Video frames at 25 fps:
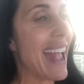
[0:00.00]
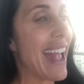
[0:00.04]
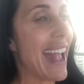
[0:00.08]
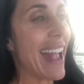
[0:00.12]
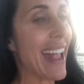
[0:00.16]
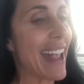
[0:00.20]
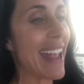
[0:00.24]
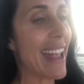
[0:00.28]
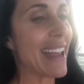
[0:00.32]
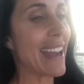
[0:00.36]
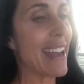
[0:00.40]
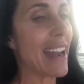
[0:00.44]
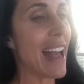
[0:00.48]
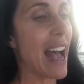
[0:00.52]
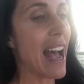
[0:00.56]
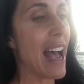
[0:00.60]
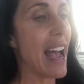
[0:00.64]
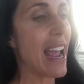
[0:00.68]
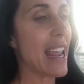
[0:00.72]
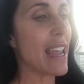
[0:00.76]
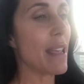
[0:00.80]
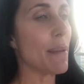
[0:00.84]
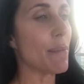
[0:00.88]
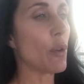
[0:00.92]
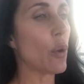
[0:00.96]
and
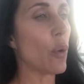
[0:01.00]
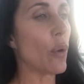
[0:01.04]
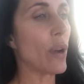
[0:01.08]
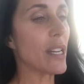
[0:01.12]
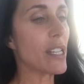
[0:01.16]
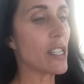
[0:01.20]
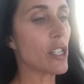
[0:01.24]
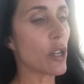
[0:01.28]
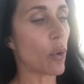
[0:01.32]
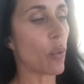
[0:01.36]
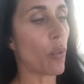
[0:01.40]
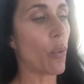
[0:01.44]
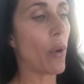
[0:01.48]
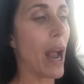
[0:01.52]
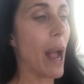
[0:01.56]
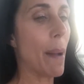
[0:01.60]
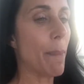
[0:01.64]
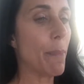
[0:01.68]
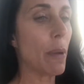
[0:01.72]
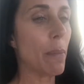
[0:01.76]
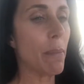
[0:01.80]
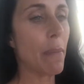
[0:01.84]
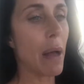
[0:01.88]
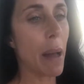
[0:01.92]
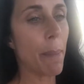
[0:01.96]
I am going to wrap
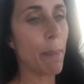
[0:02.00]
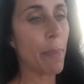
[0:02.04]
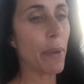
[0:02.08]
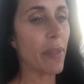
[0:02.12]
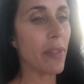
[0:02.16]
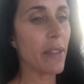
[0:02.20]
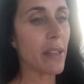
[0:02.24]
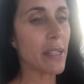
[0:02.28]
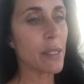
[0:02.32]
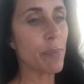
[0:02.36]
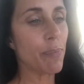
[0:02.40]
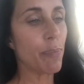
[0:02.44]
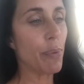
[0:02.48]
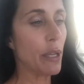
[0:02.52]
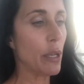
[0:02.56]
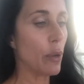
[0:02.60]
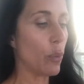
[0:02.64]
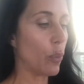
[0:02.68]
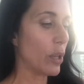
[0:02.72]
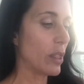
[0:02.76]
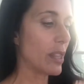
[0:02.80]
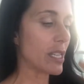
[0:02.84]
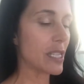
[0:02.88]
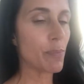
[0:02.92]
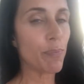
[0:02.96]
them up in this
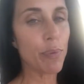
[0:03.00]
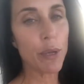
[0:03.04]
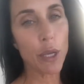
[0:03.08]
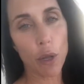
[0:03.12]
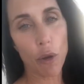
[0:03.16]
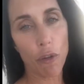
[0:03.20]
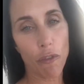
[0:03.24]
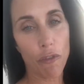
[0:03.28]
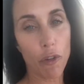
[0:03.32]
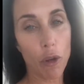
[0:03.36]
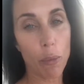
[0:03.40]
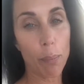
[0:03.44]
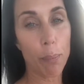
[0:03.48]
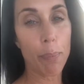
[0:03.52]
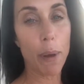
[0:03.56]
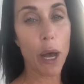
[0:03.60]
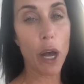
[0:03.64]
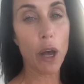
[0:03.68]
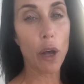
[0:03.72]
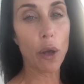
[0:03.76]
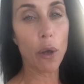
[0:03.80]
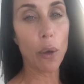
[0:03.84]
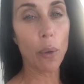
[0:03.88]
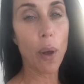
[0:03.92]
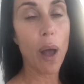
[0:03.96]
with this beautiful
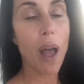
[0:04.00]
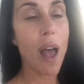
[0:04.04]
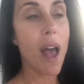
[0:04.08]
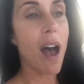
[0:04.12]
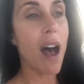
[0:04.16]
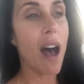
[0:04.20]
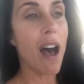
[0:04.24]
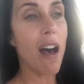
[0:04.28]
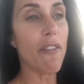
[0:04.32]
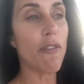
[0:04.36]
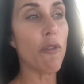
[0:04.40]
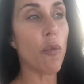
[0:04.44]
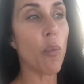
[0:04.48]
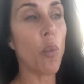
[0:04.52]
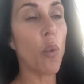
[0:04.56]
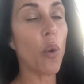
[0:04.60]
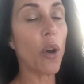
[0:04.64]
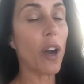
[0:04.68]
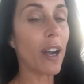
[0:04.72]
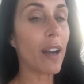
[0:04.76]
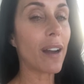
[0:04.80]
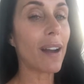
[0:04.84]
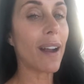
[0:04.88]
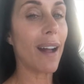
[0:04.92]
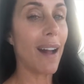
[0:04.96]
bow of
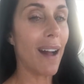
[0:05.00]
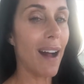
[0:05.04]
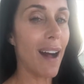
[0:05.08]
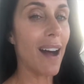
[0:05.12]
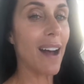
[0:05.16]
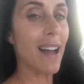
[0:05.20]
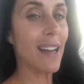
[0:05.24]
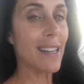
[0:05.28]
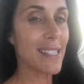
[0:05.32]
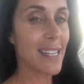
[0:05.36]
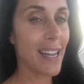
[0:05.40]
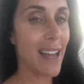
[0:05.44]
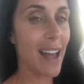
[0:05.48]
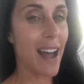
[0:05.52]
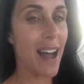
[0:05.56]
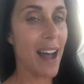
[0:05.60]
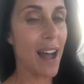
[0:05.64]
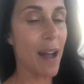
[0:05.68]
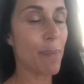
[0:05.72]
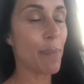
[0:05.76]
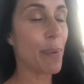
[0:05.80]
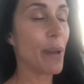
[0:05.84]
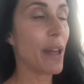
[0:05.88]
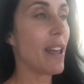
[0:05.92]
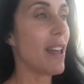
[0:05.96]
work on
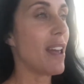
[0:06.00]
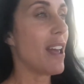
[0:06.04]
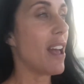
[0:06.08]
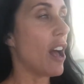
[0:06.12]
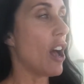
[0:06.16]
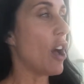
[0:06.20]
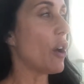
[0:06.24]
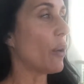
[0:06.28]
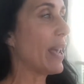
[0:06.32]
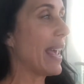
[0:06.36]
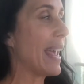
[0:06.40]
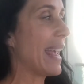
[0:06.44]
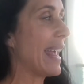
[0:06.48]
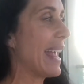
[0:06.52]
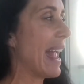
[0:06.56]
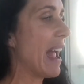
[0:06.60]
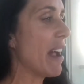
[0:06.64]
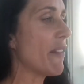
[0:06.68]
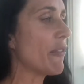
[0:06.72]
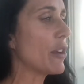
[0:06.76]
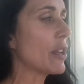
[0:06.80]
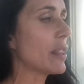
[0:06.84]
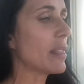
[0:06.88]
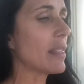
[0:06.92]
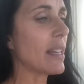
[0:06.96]
top. Okay,
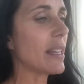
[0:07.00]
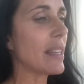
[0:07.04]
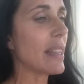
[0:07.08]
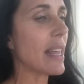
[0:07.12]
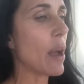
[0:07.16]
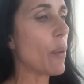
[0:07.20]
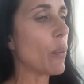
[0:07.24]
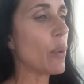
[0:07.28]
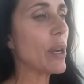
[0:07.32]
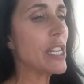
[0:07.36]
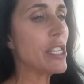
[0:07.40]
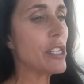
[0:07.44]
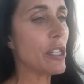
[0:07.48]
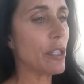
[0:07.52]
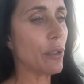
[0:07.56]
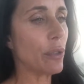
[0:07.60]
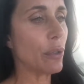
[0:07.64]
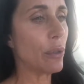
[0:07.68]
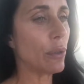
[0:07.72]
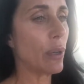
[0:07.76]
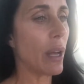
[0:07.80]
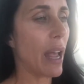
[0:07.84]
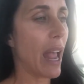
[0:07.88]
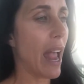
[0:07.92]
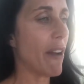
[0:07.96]
everything that we
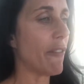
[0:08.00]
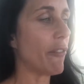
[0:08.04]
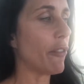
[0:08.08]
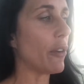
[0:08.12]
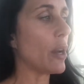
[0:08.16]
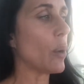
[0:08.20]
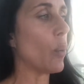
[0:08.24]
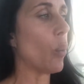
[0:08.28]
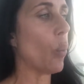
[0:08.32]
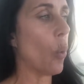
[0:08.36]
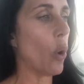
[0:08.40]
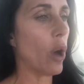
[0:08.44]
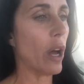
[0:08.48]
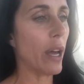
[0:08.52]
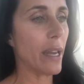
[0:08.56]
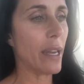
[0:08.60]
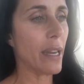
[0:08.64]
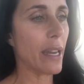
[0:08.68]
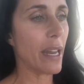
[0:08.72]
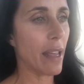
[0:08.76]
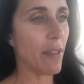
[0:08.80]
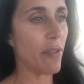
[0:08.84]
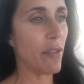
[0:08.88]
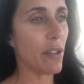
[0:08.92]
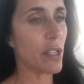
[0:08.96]
do, everyone
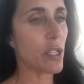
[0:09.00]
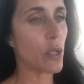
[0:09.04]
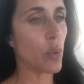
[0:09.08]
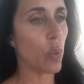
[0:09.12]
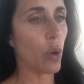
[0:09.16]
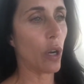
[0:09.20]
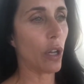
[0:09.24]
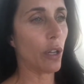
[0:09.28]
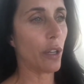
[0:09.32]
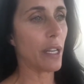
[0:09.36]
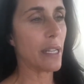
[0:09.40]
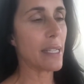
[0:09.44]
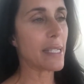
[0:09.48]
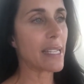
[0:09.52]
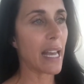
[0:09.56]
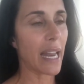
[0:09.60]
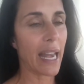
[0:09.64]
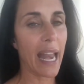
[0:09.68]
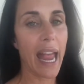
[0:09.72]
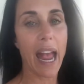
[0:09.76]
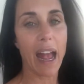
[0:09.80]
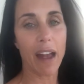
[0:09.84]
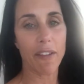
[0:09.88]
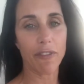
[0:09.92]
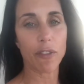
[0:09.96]
in this world is
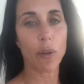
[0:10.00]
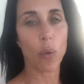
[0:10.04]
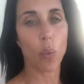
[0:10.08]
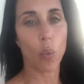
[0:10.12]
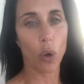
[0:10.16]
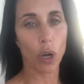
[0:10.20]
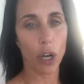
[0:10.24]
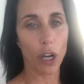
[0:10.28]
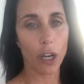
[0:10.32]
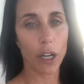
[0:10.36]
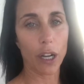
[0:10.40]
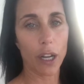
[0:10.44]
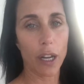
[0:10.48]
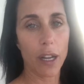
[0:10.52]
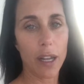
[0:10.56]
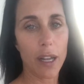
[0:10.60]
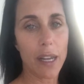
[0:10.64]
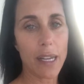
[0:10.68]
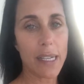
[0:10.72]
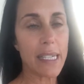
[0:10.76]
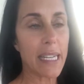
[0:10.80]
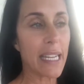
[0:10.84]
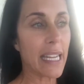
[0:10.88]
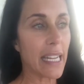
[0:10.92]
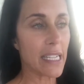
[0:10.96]
gonna have to work
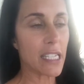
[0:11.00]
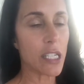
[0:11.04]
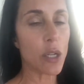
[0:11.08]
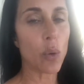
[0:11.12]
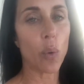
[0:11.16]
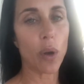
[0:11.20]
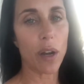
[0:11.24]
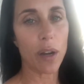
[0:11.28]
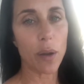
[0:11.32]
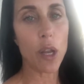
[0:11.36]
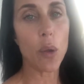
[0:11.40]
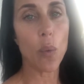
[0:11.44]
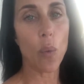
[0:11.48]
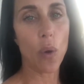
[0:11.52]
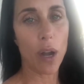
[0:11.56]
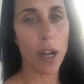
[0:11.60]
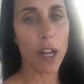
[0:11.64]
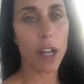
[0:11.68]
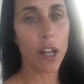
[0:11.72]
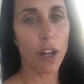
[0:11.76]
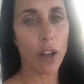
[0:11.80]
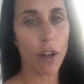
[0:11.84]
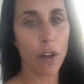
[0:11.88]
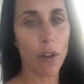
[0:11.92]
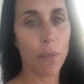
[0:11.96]
to get to where you wanna
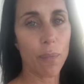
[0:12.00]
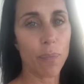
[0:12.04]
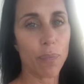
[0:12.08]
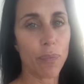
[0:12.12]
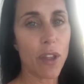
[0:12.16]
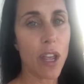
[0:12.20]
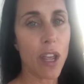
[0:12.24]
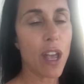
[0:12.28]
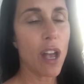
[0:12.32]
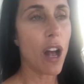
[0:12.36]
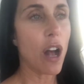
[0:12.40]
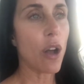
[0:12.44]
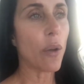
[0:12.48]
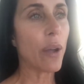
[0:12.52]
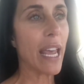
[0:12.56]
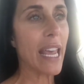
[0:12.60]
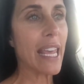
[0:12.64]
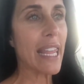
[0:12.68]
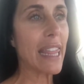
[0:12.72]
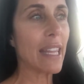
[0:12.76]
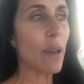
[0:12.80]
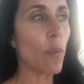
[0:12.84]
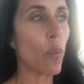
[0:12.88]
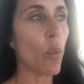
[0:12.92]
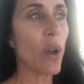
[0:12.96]
go. Okay,
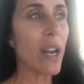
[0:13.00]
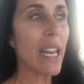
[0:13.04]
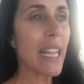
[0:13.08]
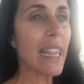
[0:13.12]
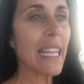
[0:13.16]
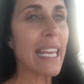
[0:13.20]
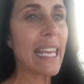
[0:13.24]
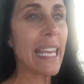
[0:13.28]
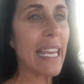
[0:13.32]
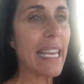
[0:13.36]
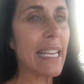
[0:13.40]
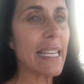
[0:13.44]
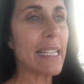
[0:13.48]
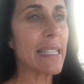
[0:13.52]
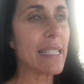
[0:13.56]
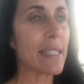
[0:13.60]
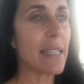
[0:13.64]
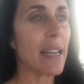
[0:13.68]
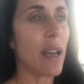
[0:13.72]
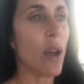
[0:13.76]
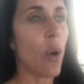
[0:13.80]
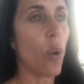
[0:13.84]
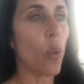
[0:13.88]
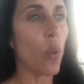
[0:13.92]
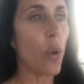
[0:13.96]
one of the keys
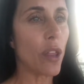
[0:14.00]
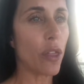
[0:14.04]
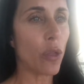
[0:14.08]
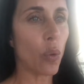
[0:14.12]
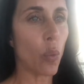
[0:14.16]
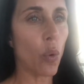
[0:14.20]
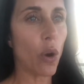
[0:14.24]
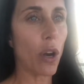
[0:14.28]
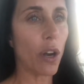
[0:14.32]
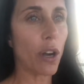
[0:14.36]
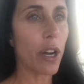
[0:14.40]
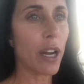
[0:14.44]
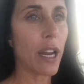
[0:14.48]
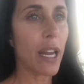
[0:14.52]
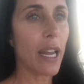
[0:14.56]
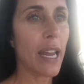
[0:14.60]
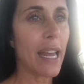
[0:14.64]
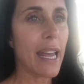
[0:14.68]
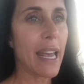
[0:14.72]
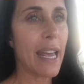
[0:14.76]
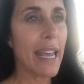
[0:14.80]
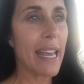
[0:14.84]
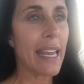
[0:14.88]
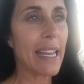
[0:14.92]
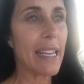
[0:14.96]
with work
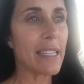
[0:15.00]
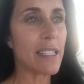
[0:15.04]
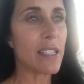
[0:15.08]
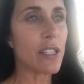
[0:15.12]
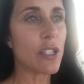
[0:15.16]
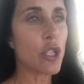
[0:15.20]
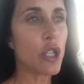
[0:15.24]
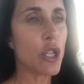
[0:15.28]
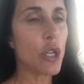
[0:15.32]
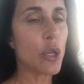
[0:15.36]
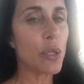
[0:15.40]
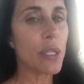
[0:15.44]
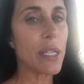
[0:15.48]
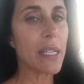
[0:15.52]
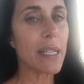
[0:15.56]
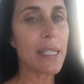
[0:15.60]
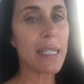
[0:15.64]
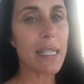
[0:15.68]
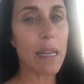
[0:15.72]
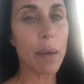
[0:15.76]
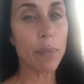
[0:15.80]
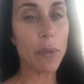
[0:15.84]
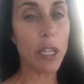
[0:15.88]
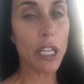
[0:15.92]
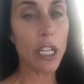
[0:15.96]
is choosing
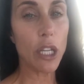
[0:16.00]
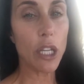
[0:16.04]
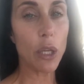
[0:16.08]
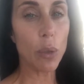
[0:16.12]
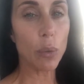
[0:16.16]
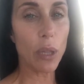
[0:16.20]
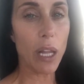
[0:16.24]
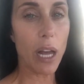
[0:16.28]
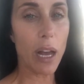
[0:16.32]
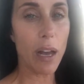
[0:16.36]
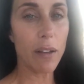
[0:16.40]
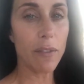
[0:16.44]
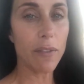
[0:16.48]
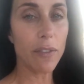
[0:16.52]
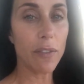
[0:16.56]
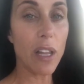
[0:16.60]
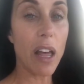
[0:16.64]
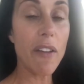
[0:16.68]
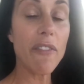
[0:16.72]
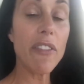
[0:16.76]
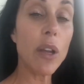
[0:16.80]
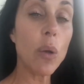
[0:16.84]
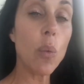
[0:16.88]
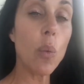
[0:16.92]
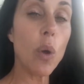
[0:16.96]
something you love,
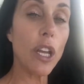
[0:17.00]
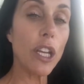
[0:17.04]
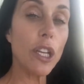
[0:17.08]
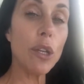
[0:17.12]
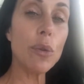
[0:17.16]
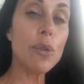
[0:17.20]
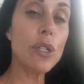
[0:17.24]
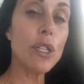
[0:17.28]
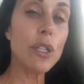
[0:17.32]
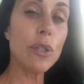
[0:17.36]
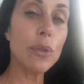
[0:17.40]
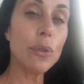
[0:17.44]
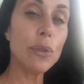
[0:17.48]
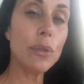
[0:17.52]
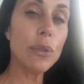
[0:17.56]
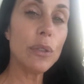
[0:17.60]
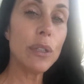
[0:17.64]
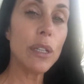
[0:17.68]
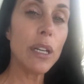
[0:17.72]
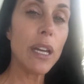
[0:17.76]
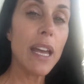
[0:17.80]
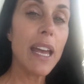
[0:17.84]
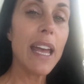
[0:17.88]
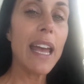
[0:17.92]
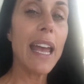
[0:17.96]
loving what you do,
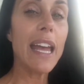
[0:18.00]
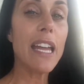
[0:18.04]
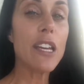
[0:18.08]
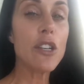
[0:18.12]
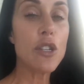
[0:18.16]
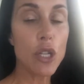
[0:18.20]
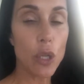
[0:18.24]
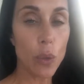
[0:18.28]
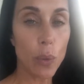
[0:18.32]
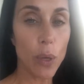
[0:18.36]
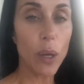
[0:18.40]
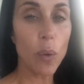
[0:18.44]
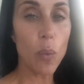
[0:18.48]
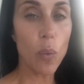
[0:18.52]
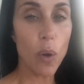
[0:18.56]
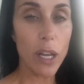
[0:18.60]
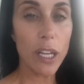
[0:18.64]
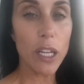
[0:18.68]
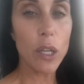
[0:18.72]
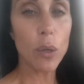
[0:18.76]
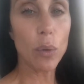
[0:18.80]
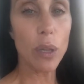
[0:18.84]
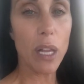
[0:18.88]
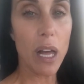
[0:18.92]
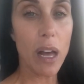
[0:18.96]
and doing what
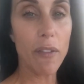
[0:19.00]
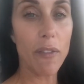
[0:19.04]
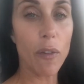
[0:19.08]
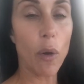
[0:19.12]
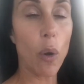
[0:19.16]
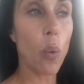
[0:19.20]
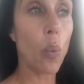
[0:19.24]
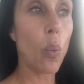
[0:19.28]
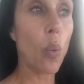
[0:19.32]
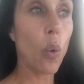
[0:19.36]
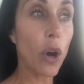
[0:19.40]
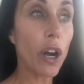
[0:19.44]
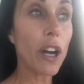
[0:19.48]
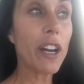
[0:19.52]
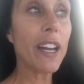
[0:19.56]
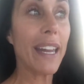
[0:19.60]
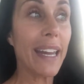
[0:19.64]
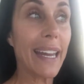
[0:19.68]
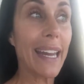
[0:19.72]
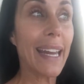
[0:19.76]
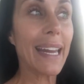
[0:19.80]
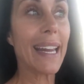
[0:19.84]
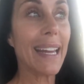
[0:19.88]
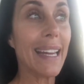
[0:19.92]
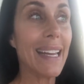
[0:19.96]
you love or
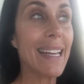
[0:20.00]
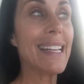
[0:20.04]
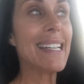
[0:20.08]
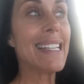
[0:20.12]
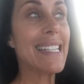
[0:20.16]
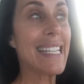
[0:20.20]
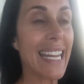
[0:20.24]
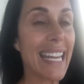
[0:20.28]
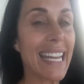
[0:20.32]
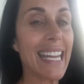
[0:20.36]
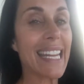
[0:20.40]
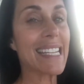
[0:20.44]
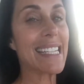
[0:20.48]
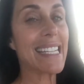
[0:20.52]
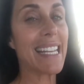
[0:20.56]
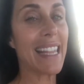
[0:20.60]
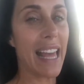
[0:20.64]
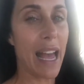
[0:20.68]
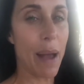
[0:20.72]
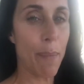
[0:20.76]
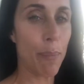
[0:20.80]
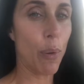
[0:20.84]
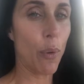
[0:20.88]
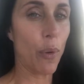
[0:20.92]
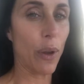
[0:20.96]
working to get to
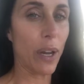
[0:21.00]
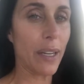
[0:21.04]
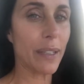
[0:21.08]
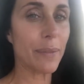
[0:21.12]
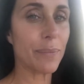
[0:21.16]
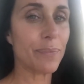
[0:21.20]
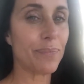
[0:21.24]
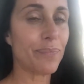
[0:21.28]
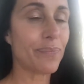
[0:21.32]
that point.